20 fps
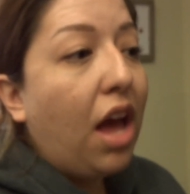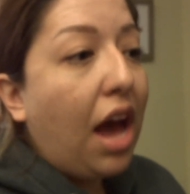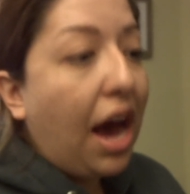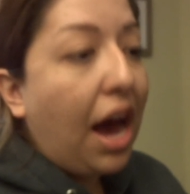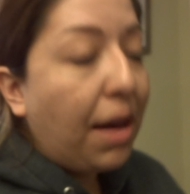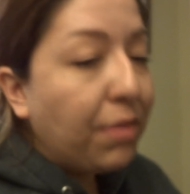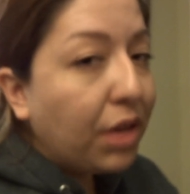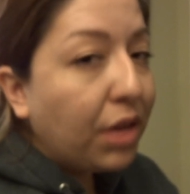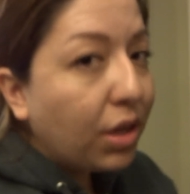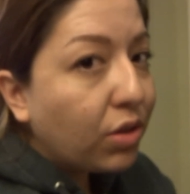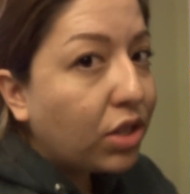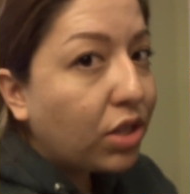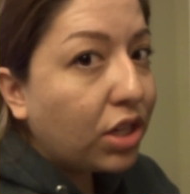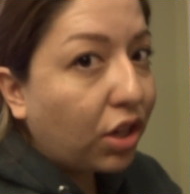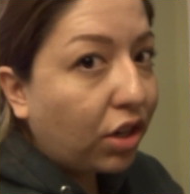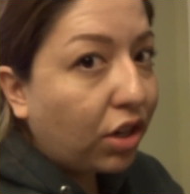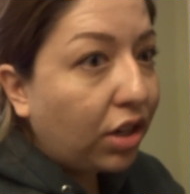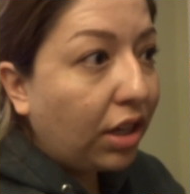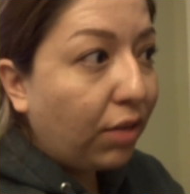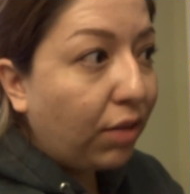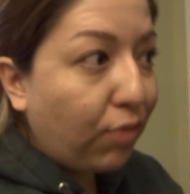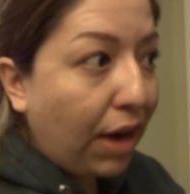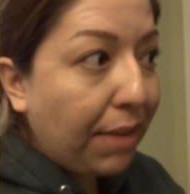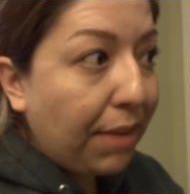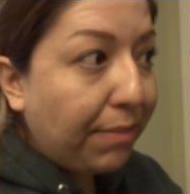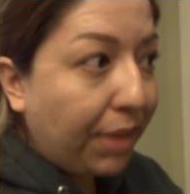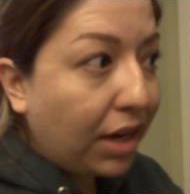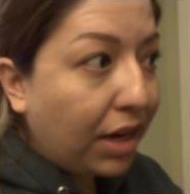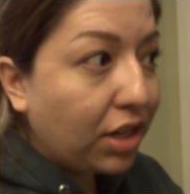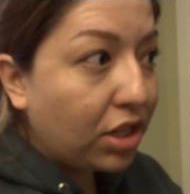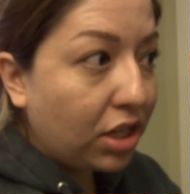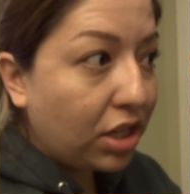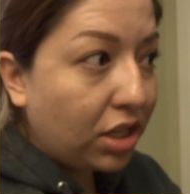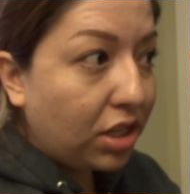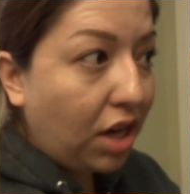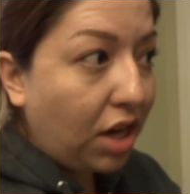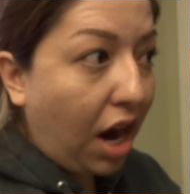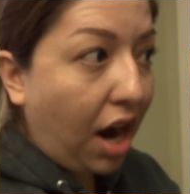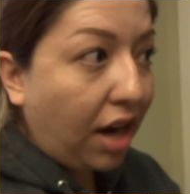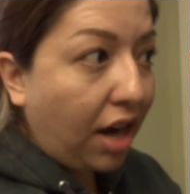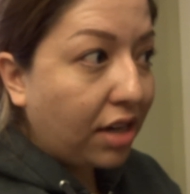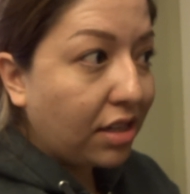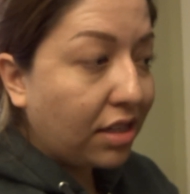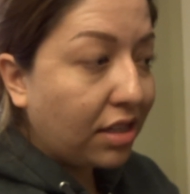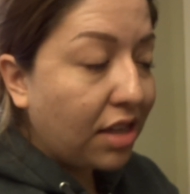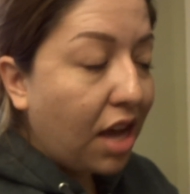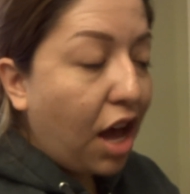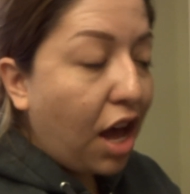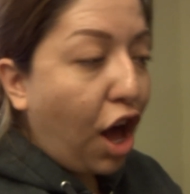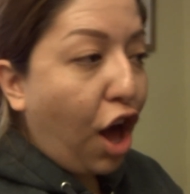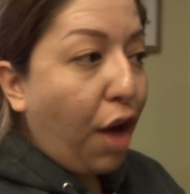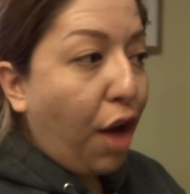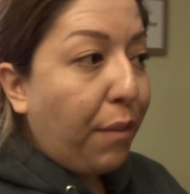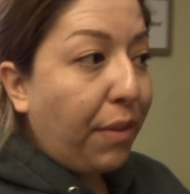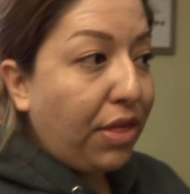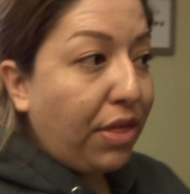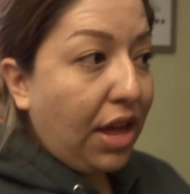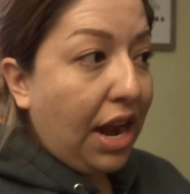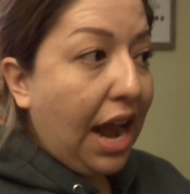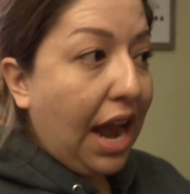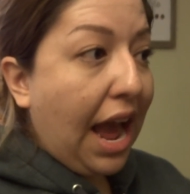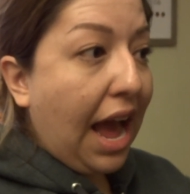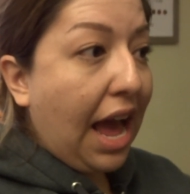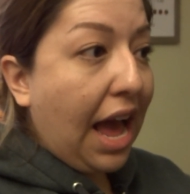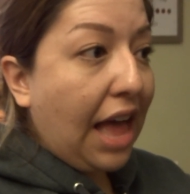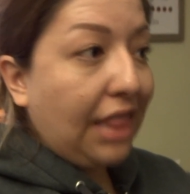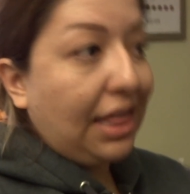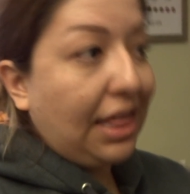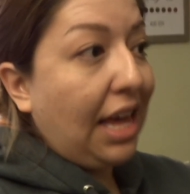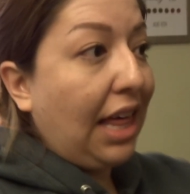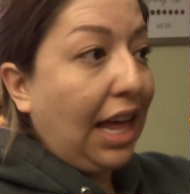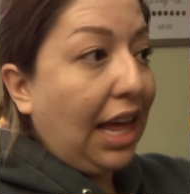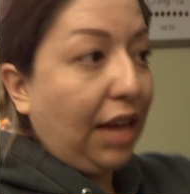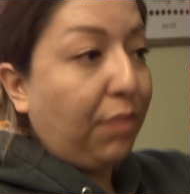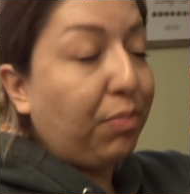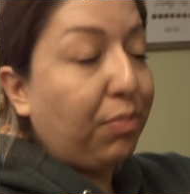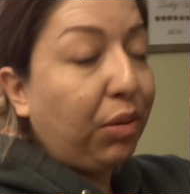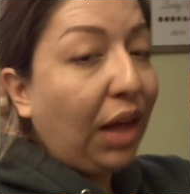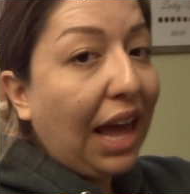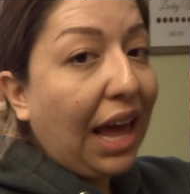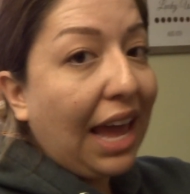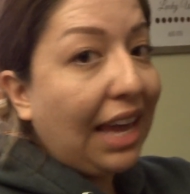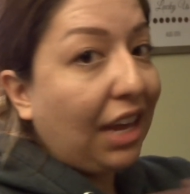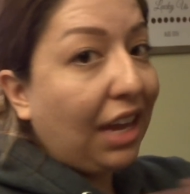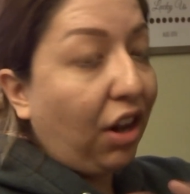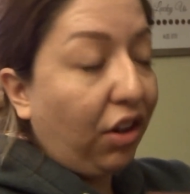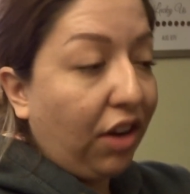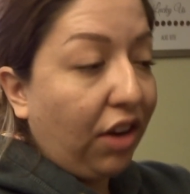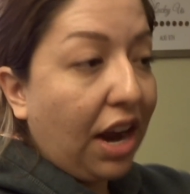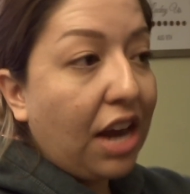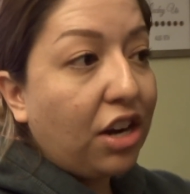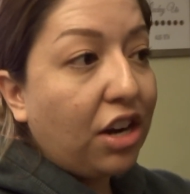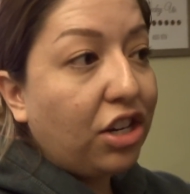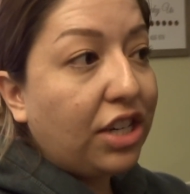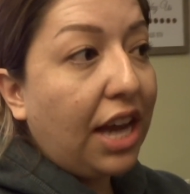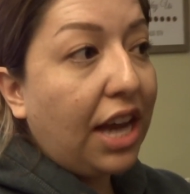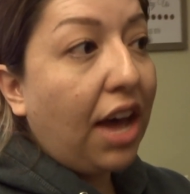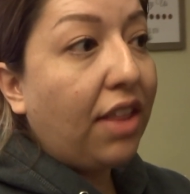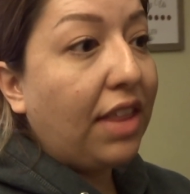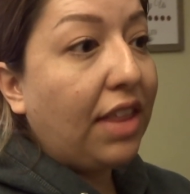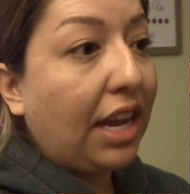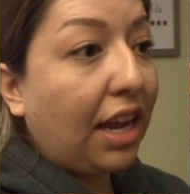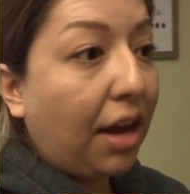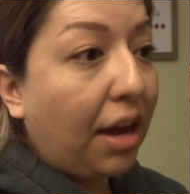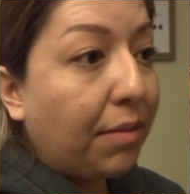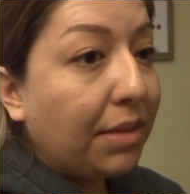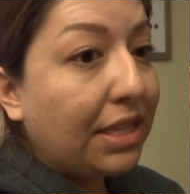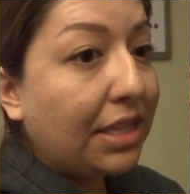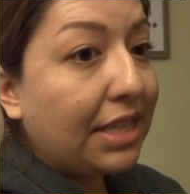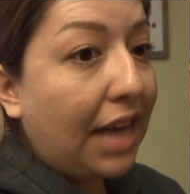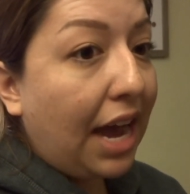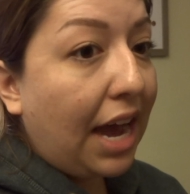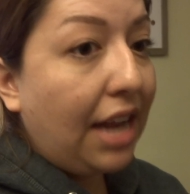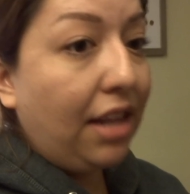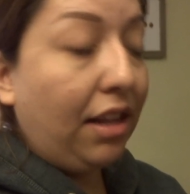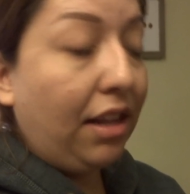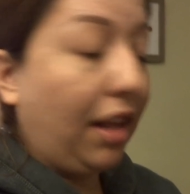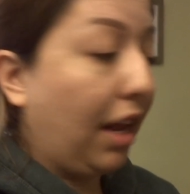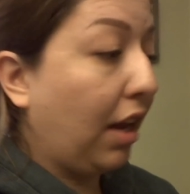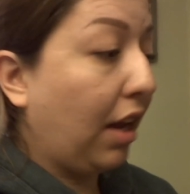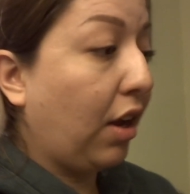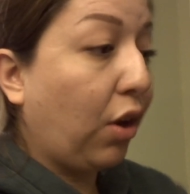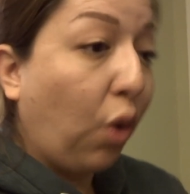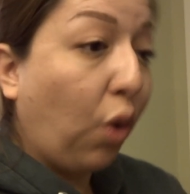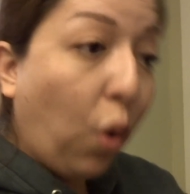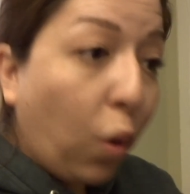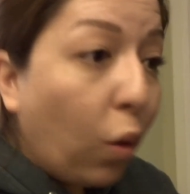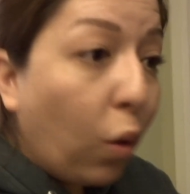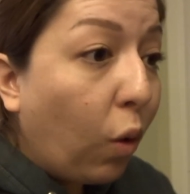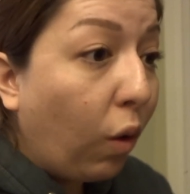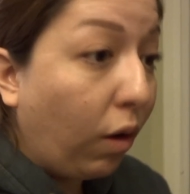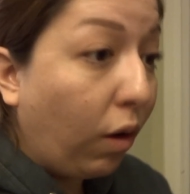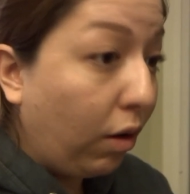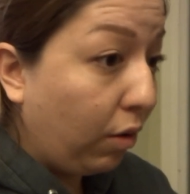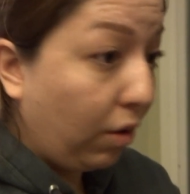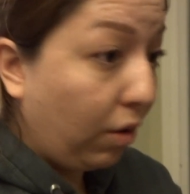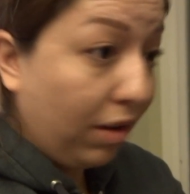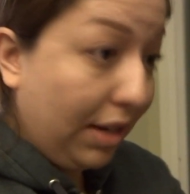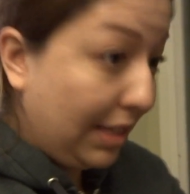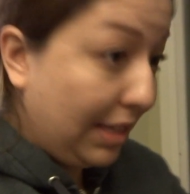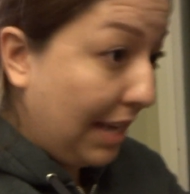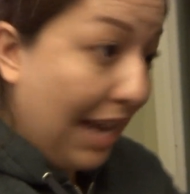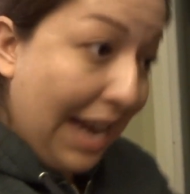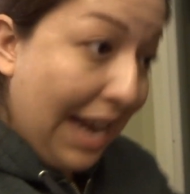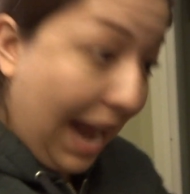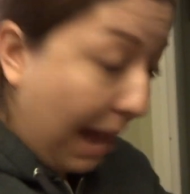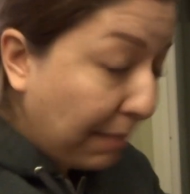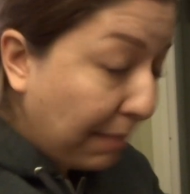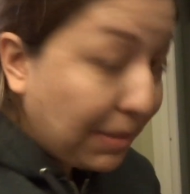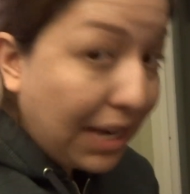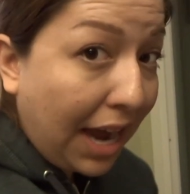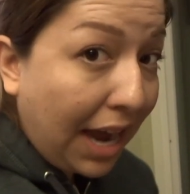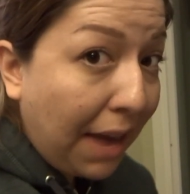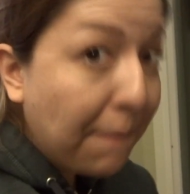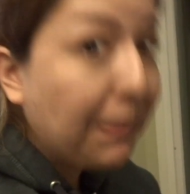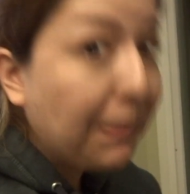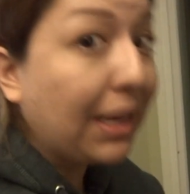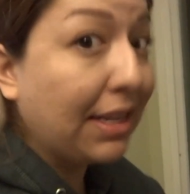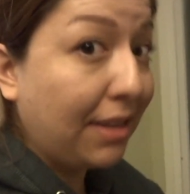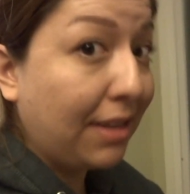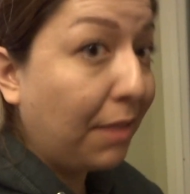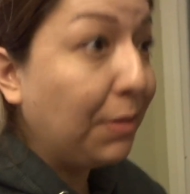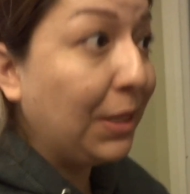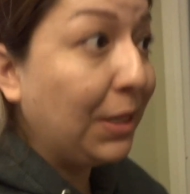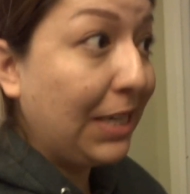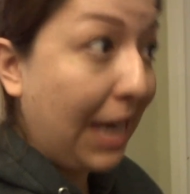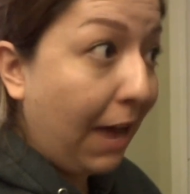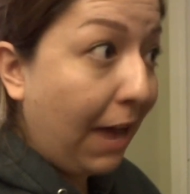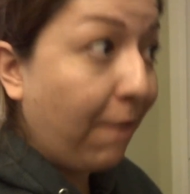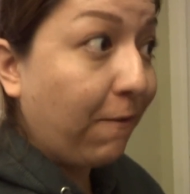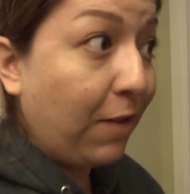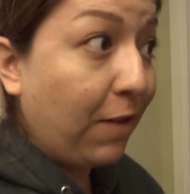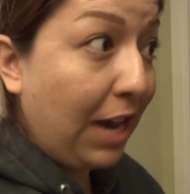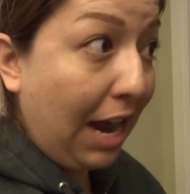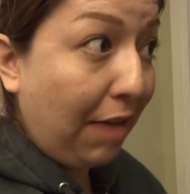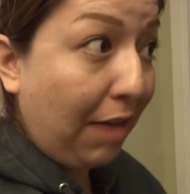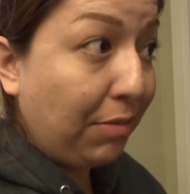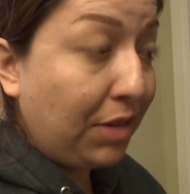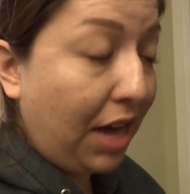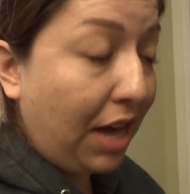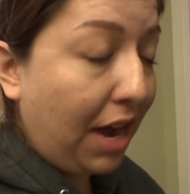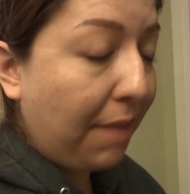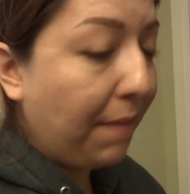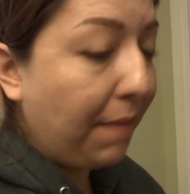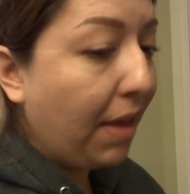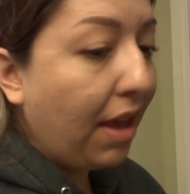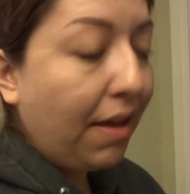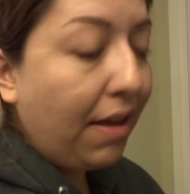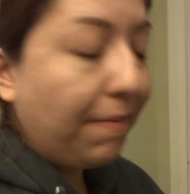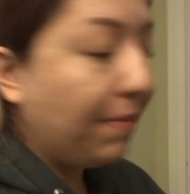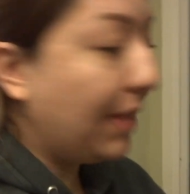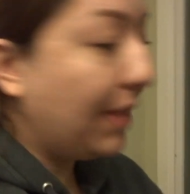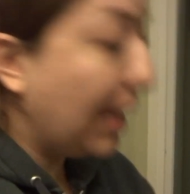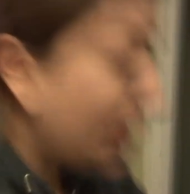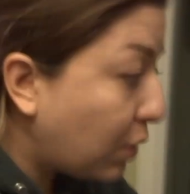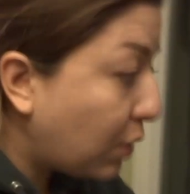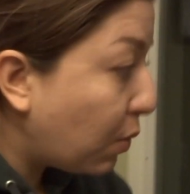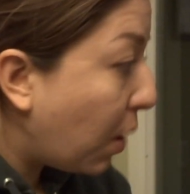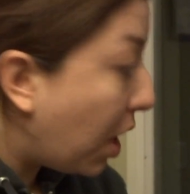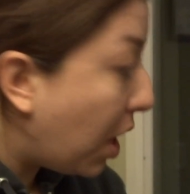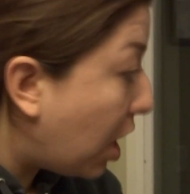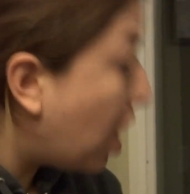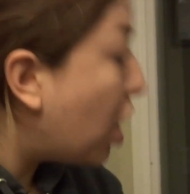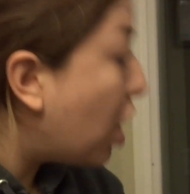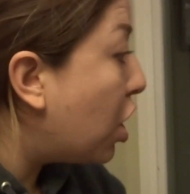I'm used to rambunctious dogs, but then they like play, get all their energy out, they come inside and like, cool, is it nap time? Because I'm down for nap time. This one,